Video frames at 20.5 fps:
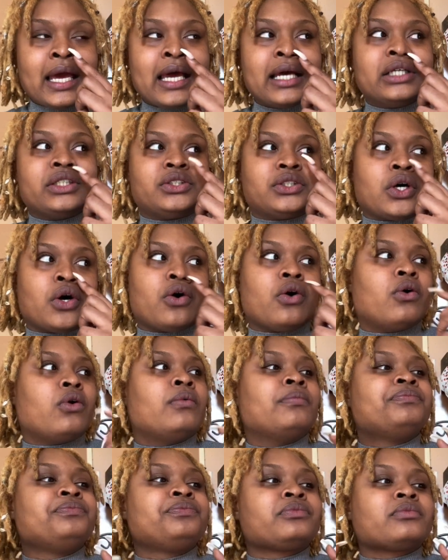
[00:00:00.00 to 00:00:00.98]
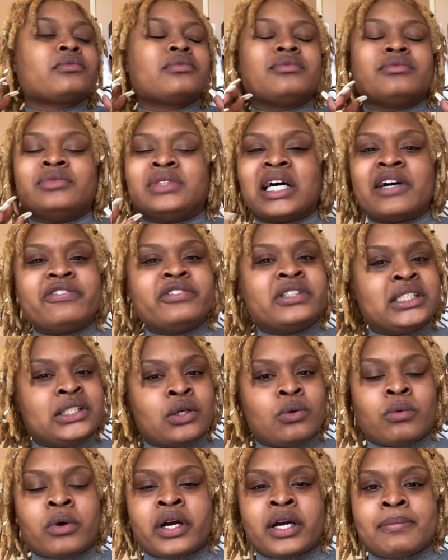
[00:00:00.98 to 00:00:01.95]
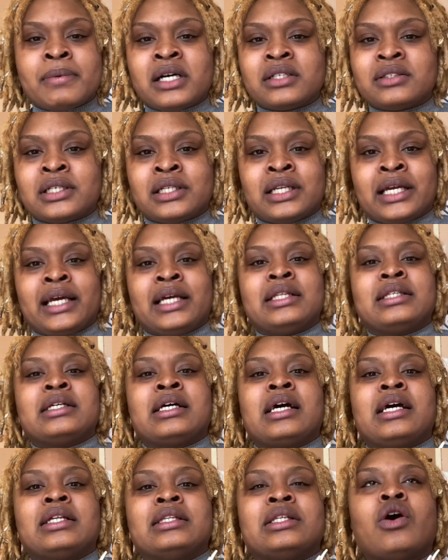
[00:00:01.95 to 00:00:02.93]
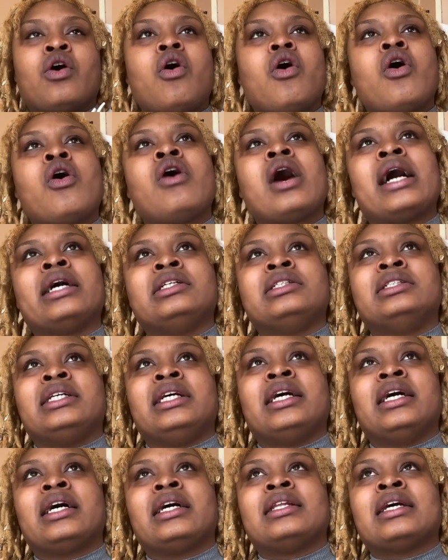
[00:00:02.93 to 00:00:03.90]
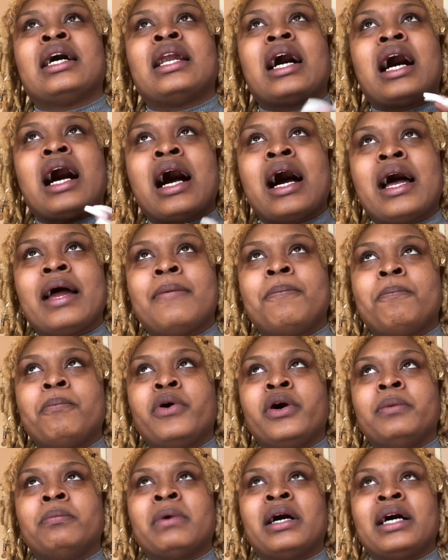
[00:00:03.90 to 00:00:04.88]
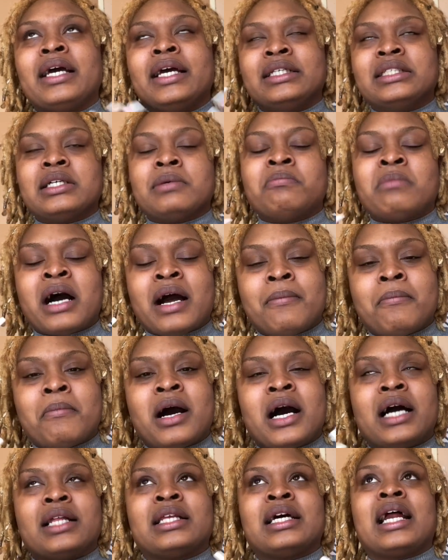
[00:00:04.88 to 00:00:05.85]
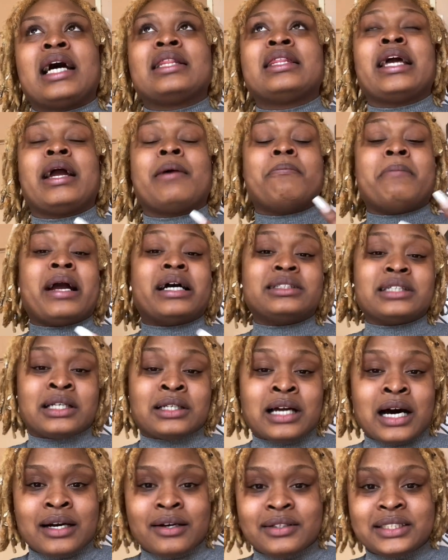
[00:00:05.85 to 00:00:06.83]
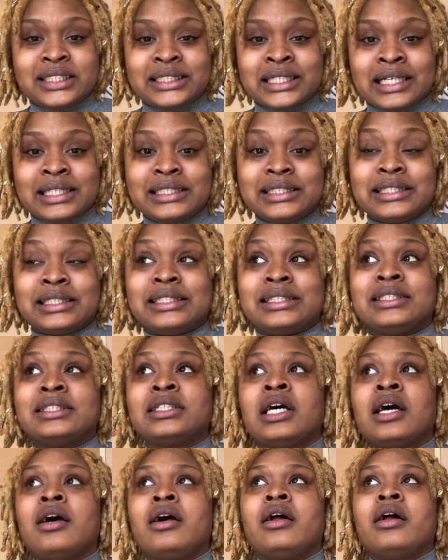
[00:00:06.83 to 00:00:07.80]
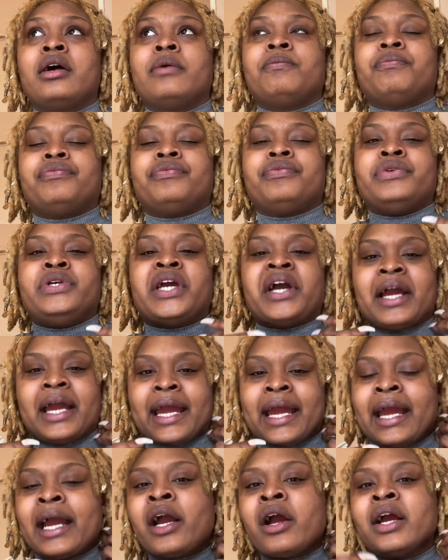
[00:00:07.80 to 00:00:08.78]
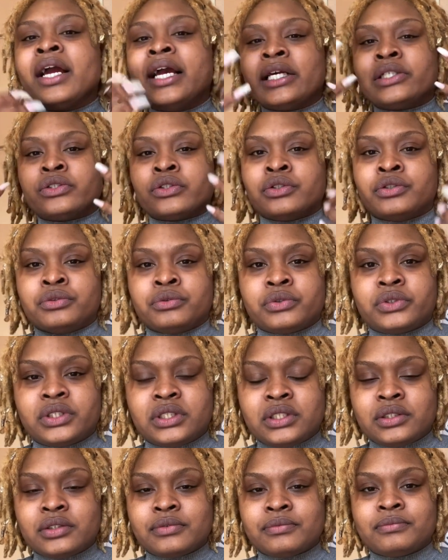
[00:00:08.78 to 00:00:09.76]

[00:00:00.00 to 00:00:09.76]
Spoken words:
So definitely don't worry about the length. The whole idea that I put into my mind that I think makes a lot of sense is, your hair is loose.